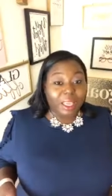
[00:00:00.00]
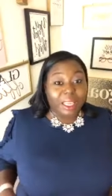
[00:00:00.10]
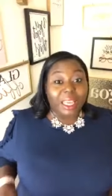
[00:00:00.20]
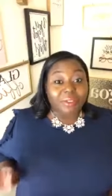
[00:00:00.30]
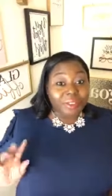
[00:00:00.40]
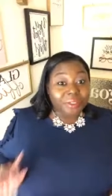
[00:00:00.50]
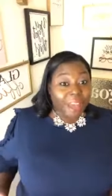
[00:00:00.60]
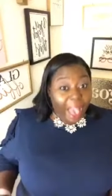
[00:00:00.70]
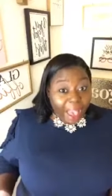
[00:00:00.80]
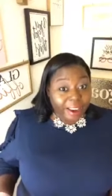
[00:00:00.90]
Even
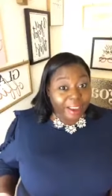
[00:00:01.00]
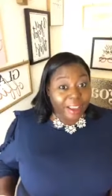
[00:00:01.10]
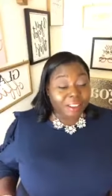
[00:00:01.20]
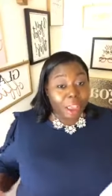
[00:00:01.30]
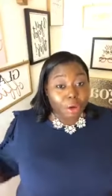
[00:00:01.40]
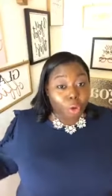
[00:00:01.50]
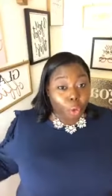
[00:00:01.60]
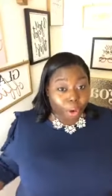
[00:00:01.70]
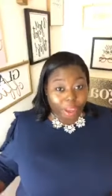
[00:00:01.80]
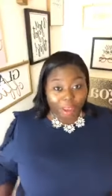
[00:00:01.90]
that is a
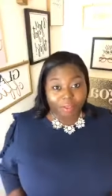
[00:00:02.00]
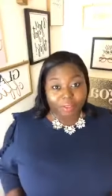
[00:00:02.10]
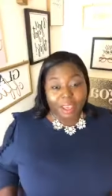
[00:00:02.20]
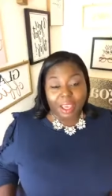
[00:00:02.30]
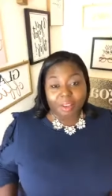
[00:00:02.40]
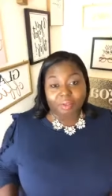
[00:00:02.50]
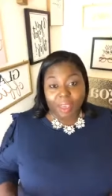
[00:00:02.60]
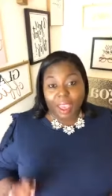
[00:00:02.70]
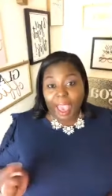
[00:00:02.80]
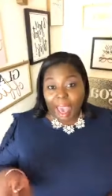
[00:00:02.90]
corking fee if
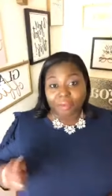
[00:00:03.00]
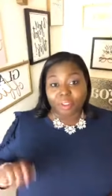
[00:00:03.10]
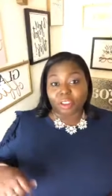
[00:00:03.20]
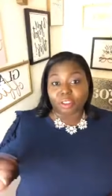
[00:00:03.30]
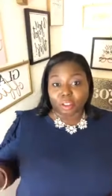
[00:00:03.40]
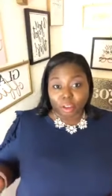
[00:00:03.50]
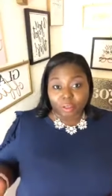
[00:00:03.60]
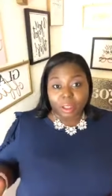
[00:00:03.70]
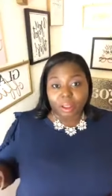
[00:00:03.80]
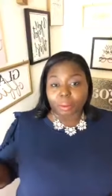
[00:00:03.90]
they have to serve
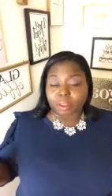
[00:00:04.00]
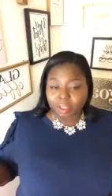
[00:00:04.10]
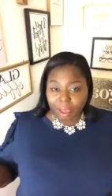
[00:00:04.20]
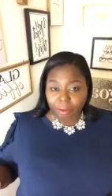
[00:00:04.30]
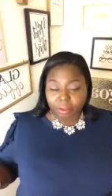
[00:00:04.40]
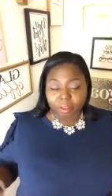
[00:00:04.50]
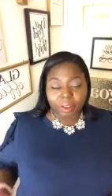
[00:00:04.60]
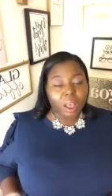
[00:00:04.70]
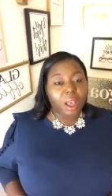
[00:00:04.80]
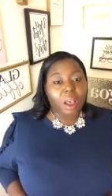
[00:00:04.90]
it themselves.
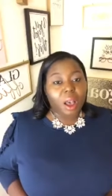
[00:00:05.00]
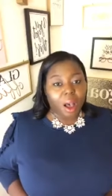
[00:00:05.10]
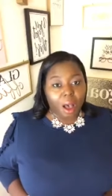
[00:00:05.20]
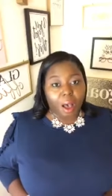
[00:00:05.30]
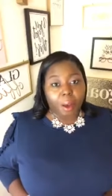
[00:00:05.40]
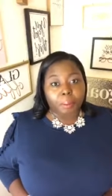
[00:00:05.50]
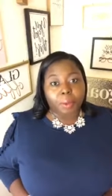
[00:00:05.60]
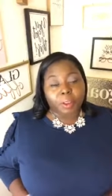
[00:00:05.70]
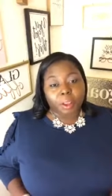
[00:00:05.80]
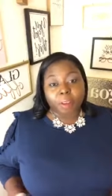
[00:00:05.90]
Um,
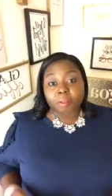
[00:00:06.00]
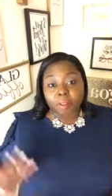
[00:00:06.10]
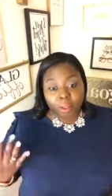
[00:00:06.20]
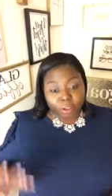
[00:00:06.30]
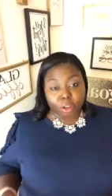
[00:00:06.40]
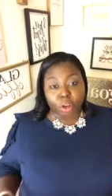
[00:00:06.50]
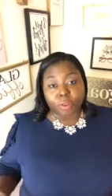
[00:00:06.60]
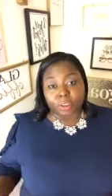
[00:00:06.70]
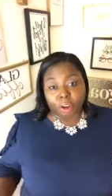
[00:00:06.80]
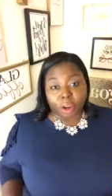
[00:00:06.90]
the, the
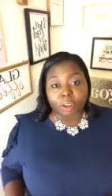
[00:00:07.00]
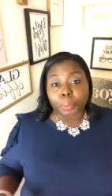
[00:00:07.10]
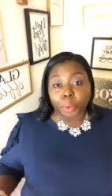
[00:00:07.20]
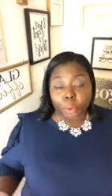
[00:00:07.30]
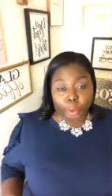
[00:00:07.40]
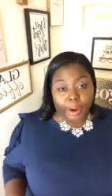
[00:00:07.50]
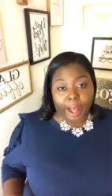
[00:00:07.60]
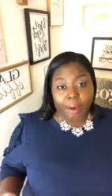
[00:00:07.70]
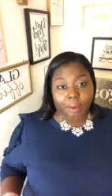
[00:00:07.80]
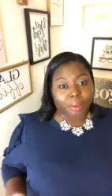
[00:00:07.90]
servers are going to pour it
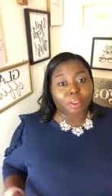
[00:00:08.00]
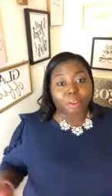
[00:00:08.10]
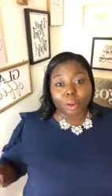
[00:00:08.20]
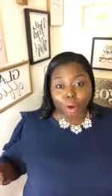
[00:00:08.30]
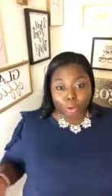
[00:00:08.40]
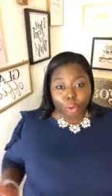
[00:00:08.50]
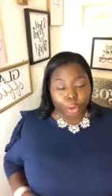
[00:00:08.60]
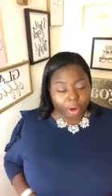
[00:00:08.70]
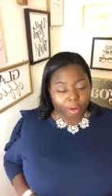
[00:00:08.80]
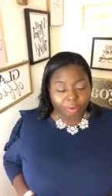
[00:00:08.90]
out. It's called a corking